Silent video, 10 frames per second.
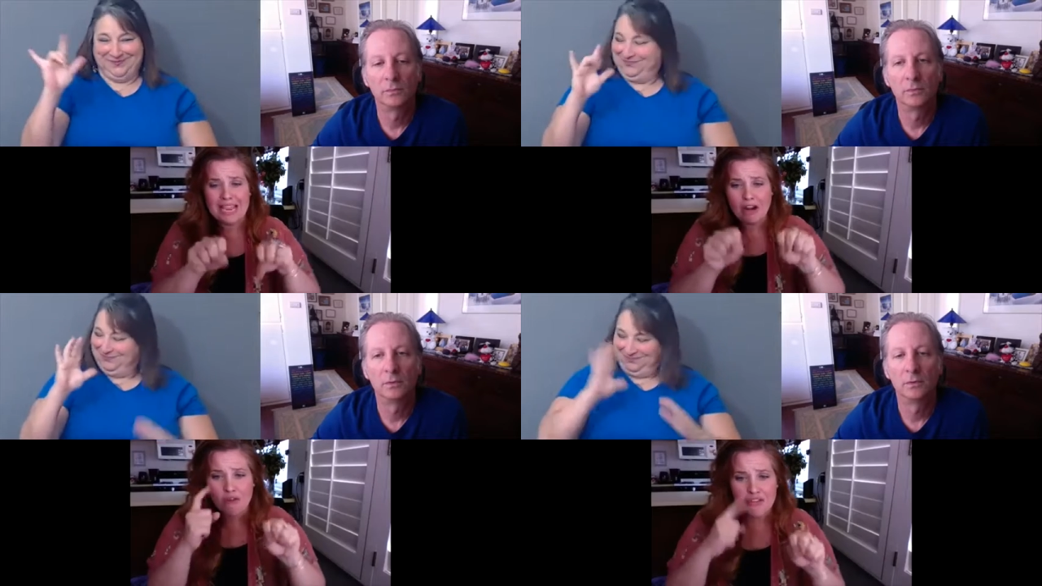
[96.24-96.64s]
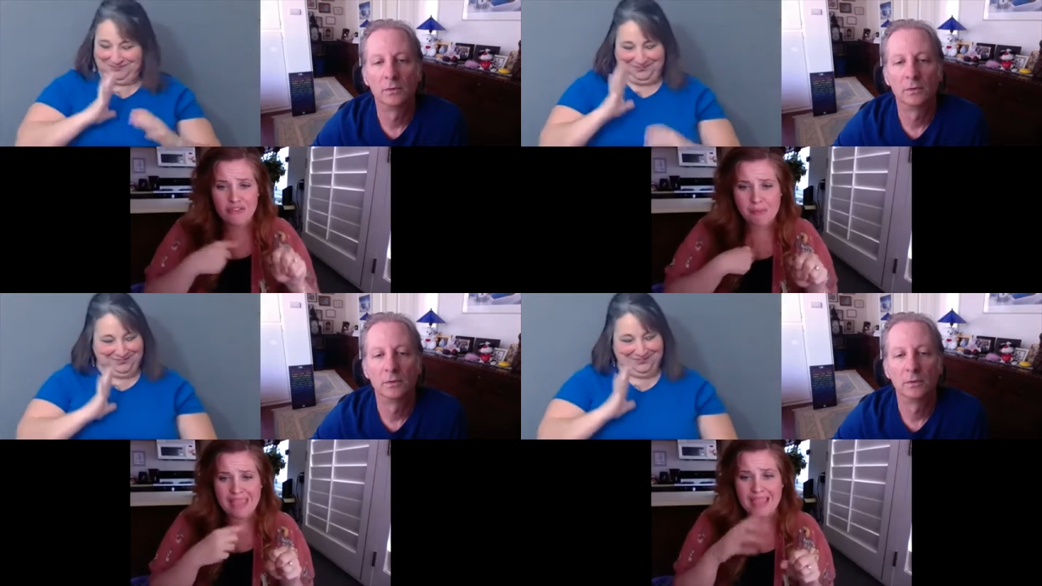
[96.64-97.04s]
Speaker 1: take over for
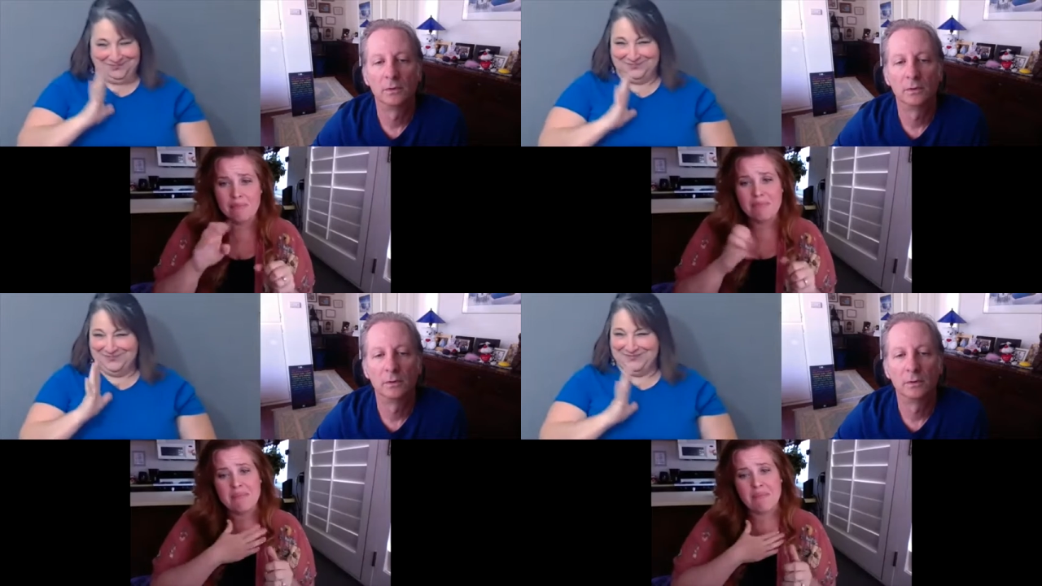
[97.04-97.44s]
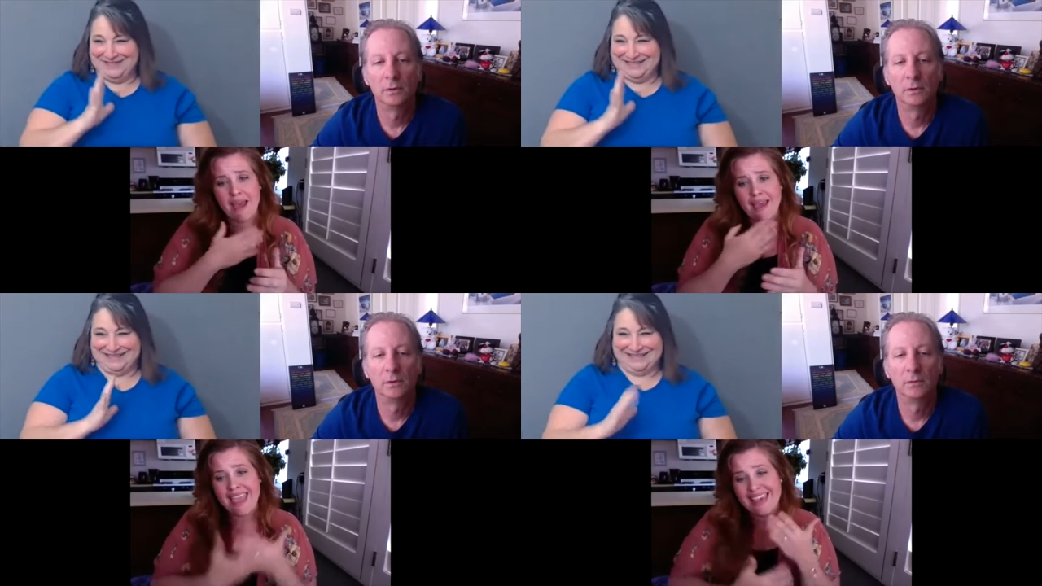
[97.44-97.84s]
me and be my
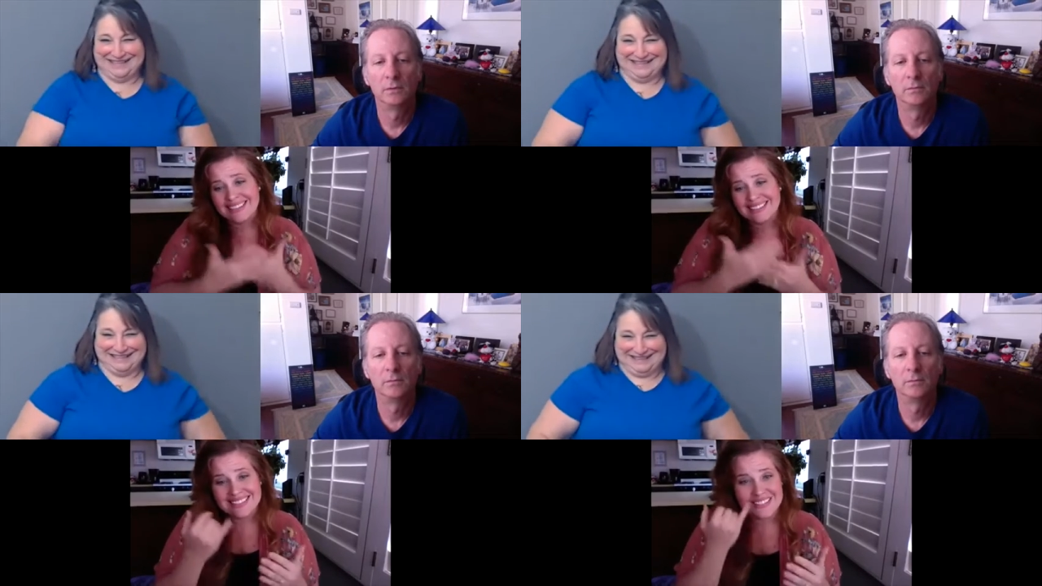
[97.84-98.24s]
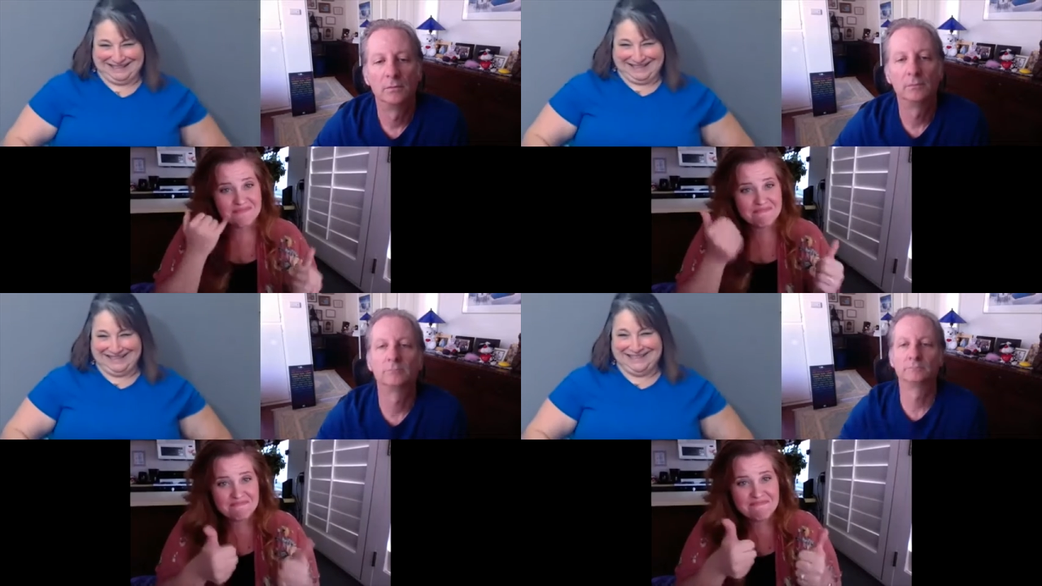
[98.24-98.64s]
hand.
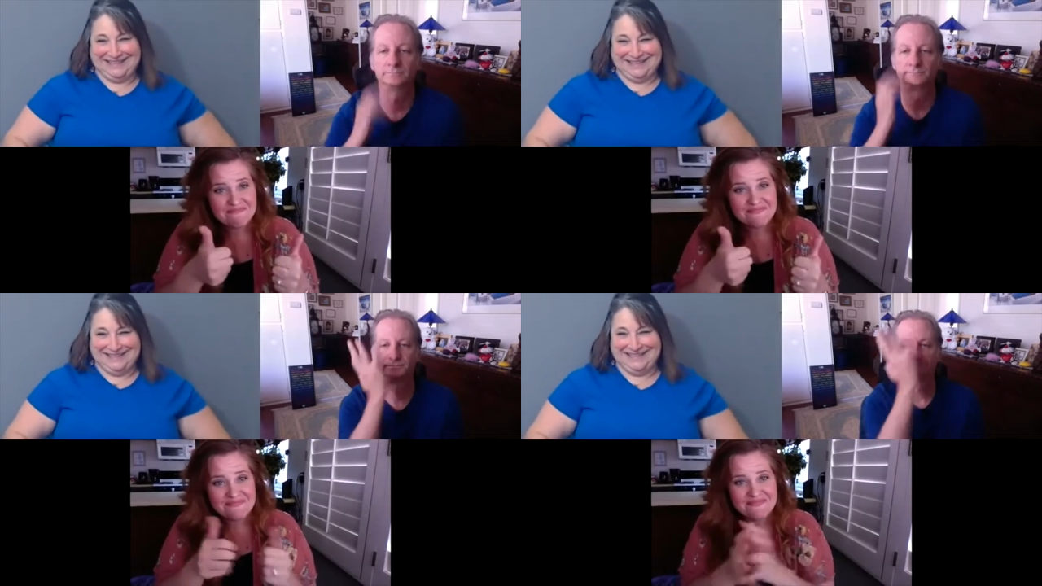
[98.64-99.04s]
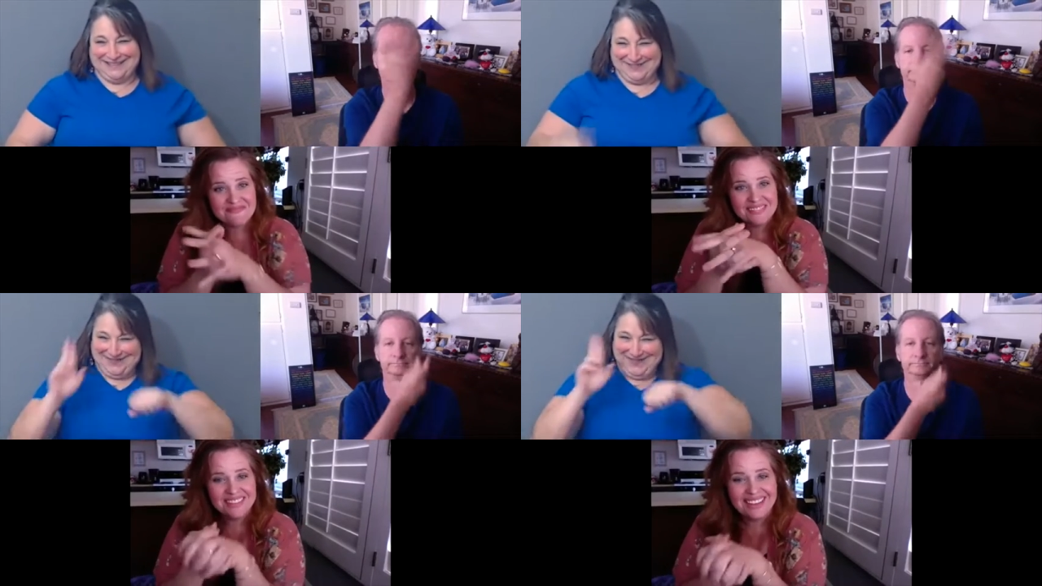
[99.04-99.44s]

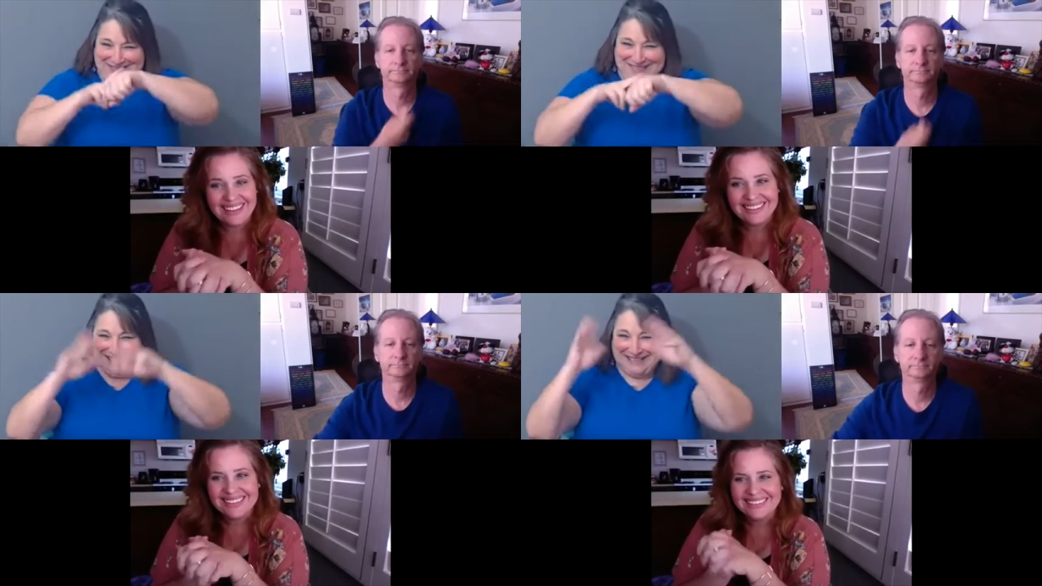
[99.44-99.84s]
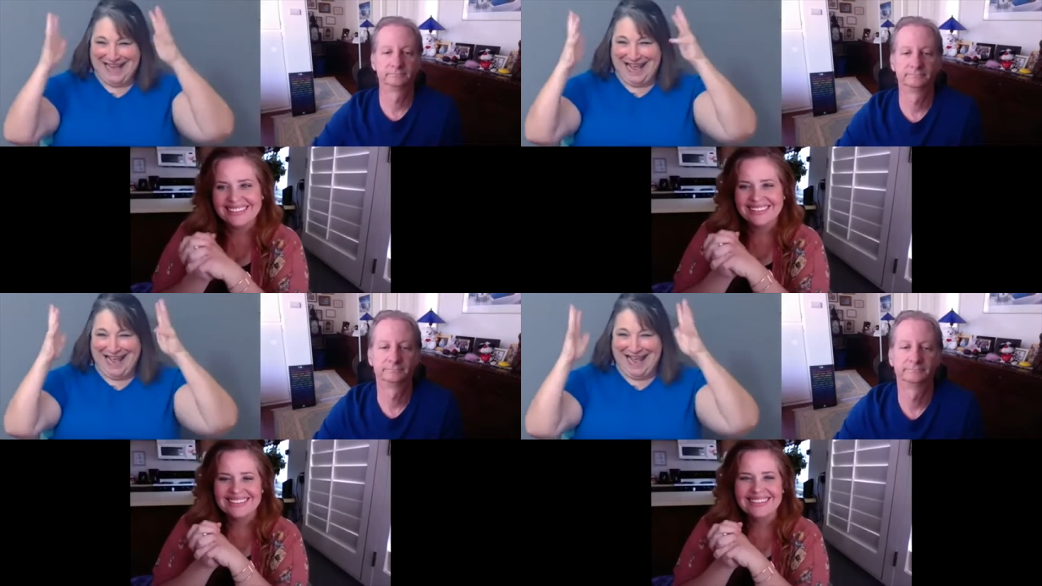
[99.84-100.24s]
Yeah.
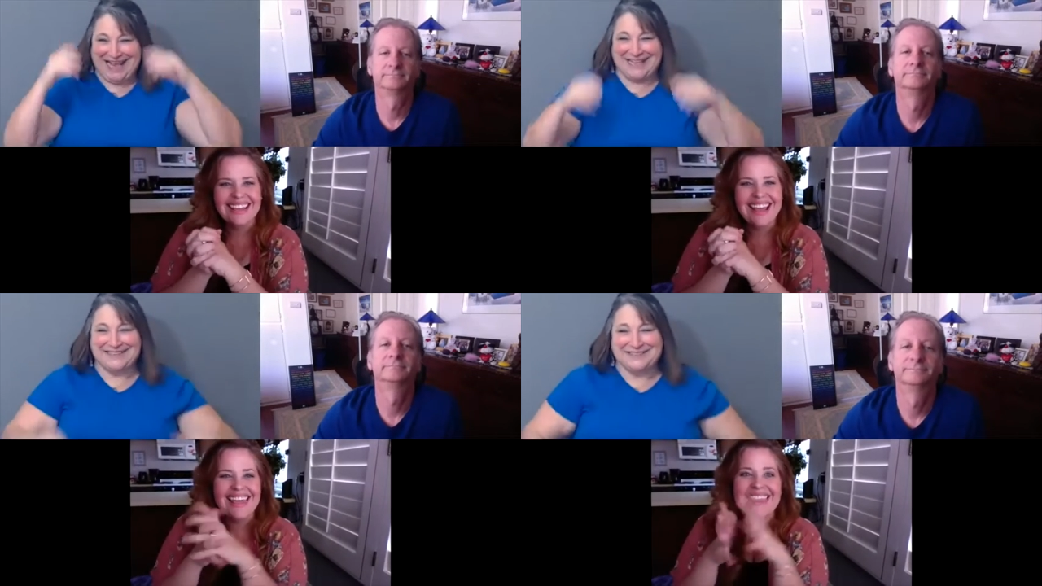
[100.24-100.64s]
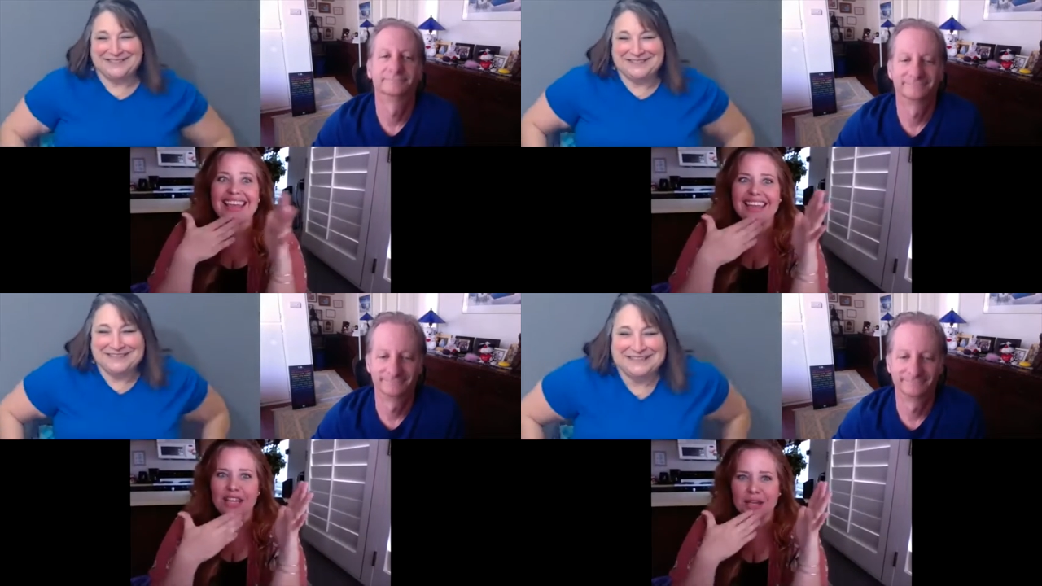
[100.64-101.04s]
All right,
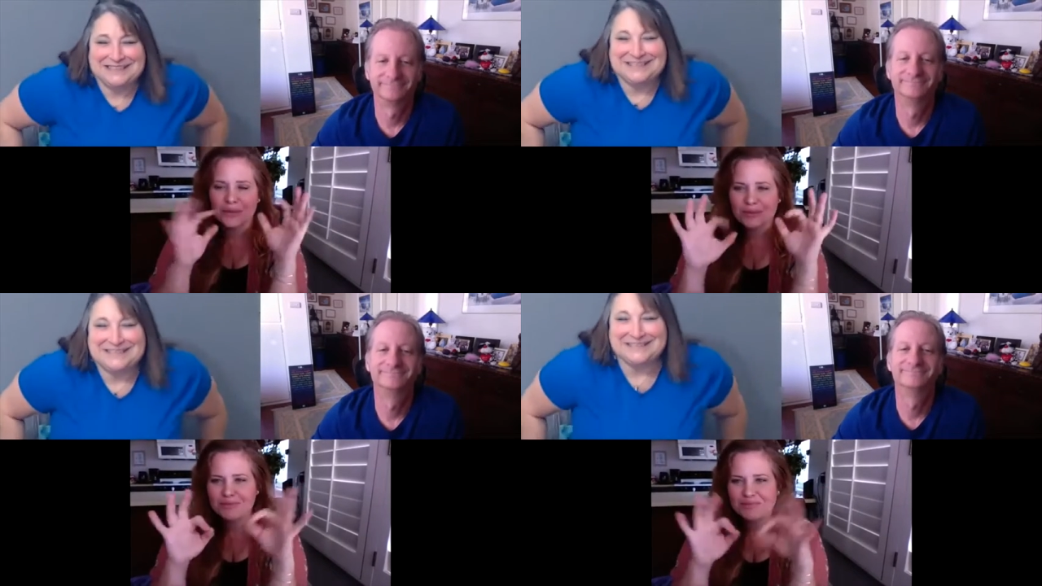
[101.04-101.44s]
thank you.